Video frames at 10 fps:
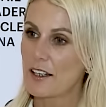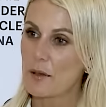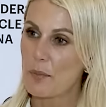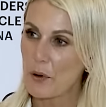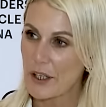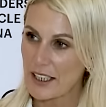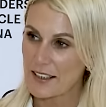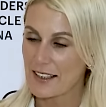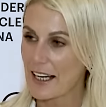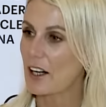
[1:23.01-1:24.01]
The point
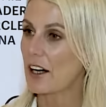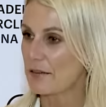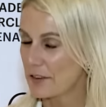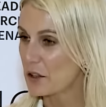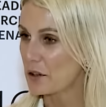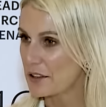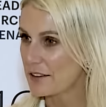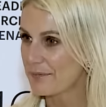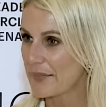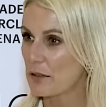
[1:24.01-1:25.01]
is AI for good
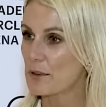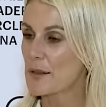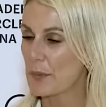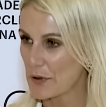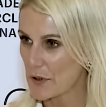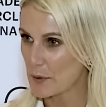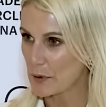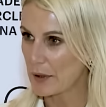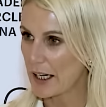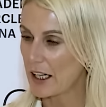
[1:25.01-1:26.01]
and
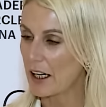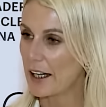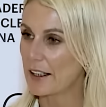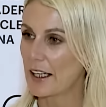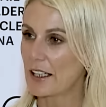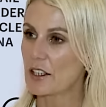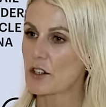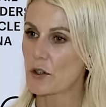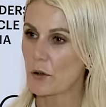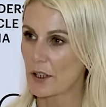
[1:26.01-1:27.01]
responsible AI and
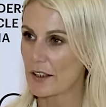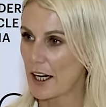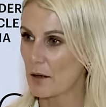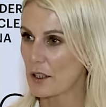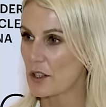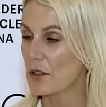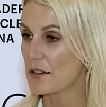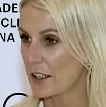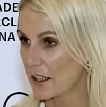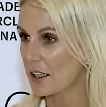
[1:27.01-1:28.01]
ensuring that we're
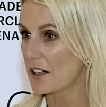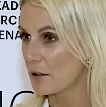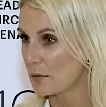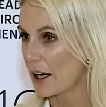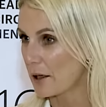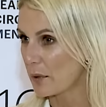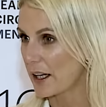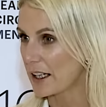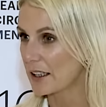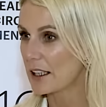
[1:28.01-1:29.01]
using it in the right
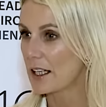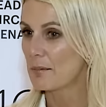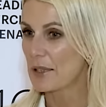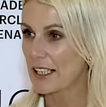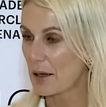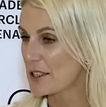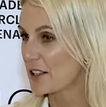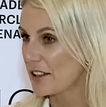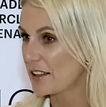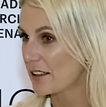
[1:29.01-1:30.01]
way. But it
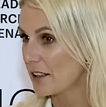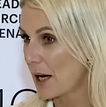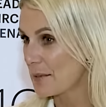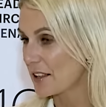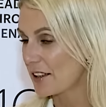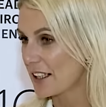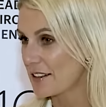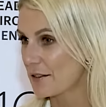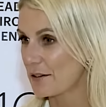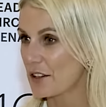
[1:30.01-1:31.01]
absolutely, absolutely
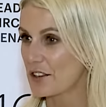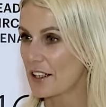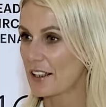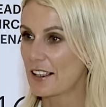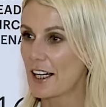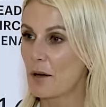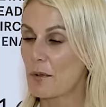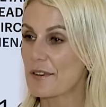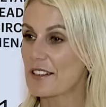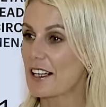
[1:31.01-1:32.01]
is the future. Uh,
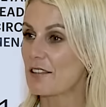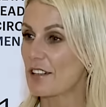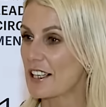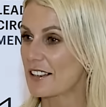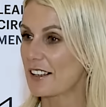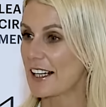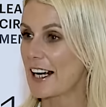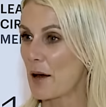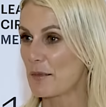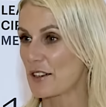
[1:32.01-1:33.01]
we've seen recently
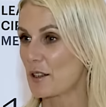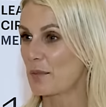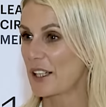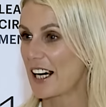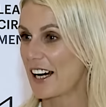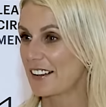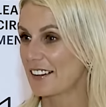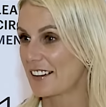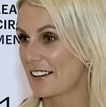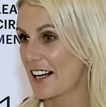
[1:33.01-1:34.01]
Amazon bring out
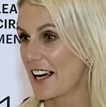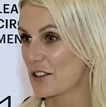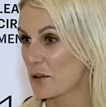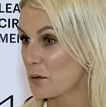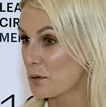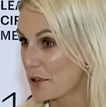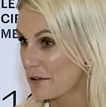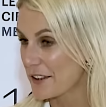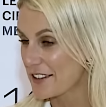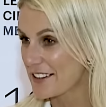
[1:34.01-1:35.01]
their tool
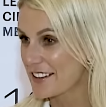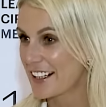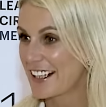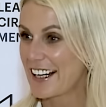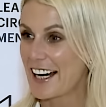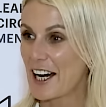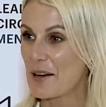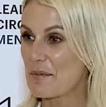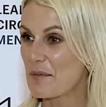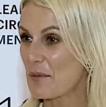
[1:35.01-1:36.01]
Rufus,
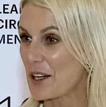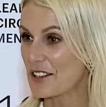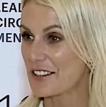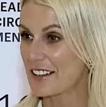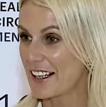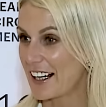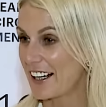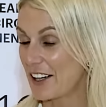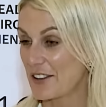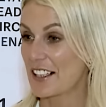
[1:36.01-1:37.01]
um, which
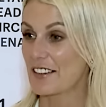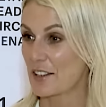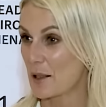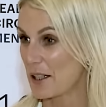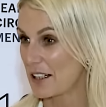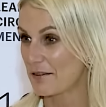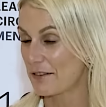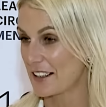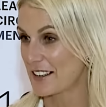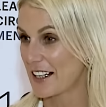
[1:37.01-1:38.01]
uh, I think is going to be
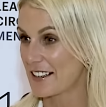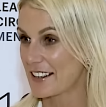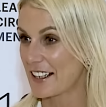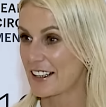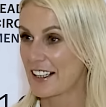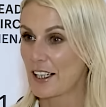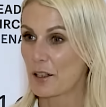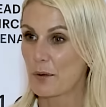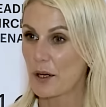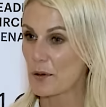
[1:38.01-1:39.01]
fantastic.
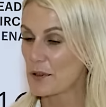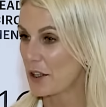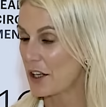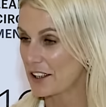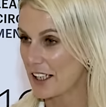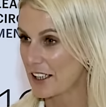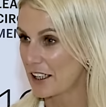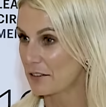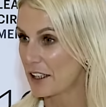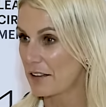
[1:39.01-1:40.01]
We also heard at
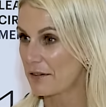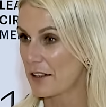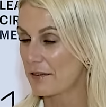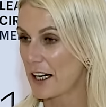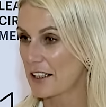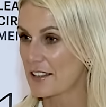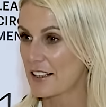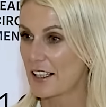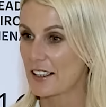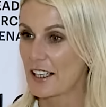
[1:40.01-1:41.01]
NRF the fact
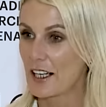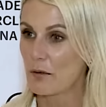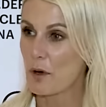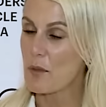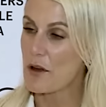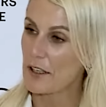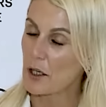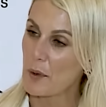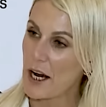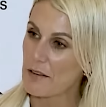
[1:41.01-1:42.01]
that we're moving
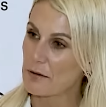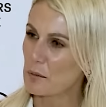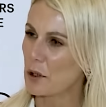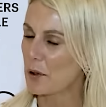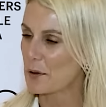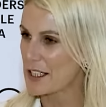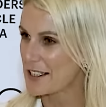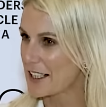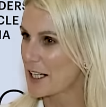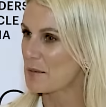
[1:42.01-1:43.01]
away from loyalty
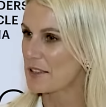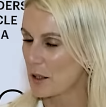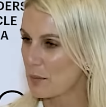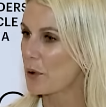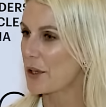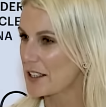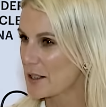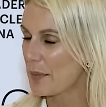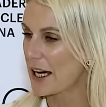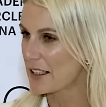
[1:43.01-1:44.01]
schemes that are
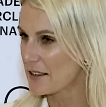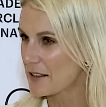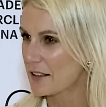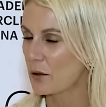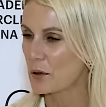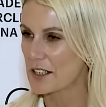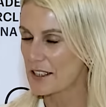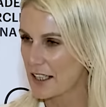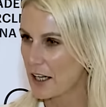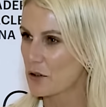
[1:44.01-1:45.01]
points based or
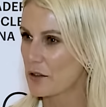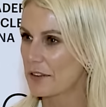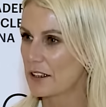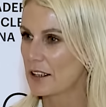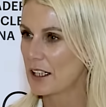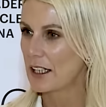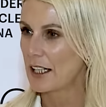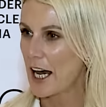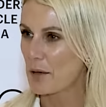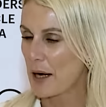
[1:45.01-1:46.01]
discount driven,
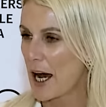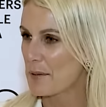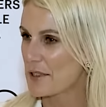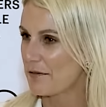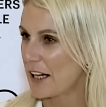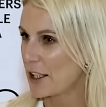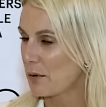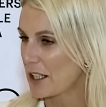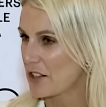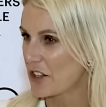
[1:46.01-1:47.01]
and perhaps the
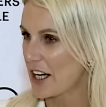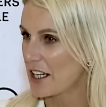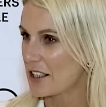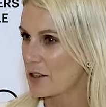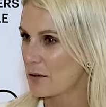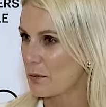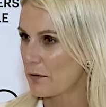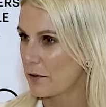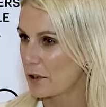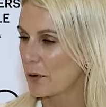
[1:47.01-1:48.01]
value exchange
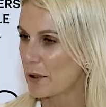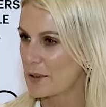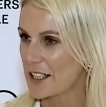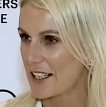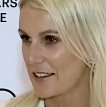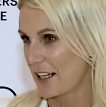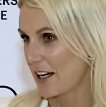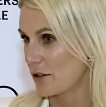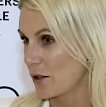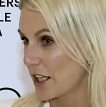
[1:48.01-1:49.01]
for loyalty is
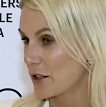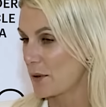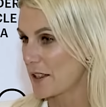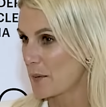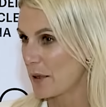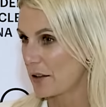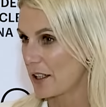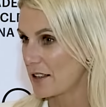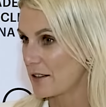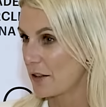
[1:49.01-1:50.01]
that you get to
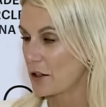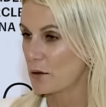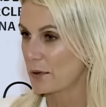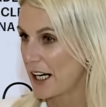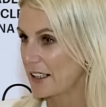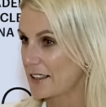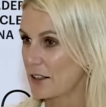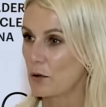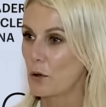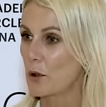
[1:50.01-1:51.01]
experience virtual
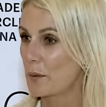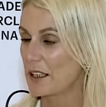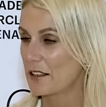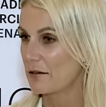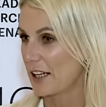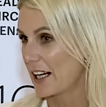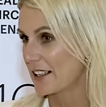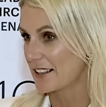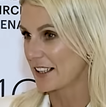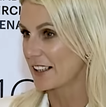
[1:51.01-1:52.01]
reality or augmented
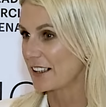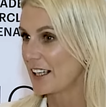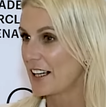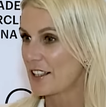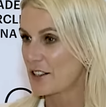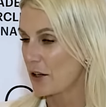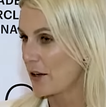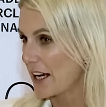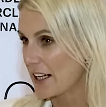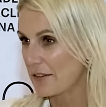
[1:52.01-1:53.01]
reality, so
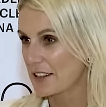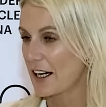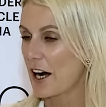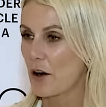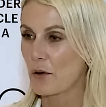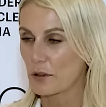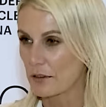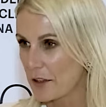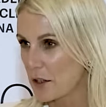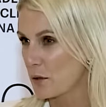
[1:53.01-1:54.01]
an avatar or
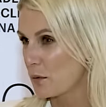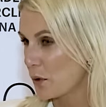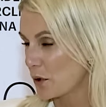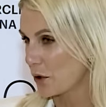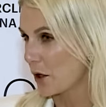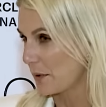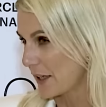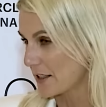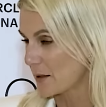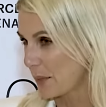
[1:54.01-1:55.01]
a virtual wardrobe, and
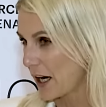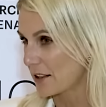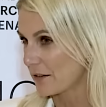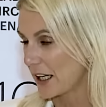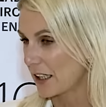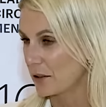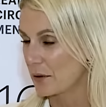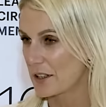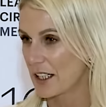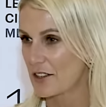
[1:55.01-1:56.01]
that's part of that
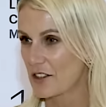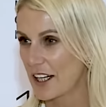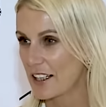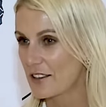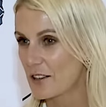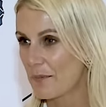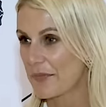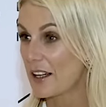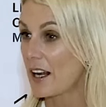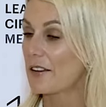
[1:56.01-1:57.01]
loyalty exchange.
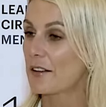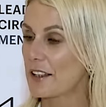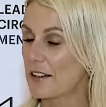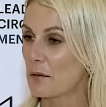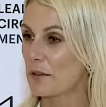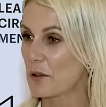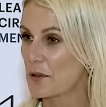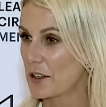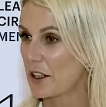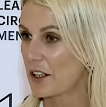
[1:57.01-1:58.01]
The other thing that we've
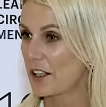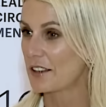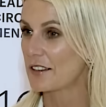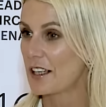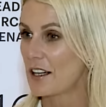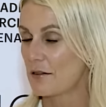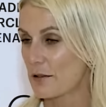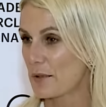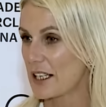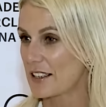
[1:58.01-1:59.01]
also heard
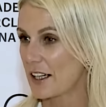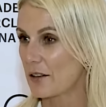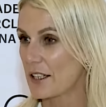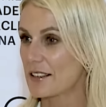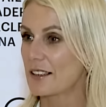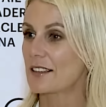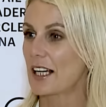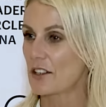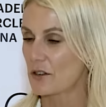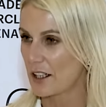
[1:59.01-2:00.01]
for retail is
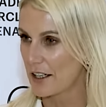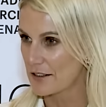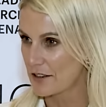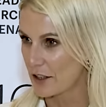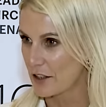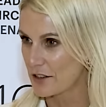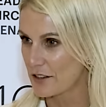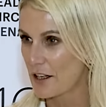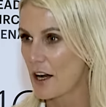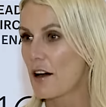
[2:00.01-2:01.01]
contextualized search.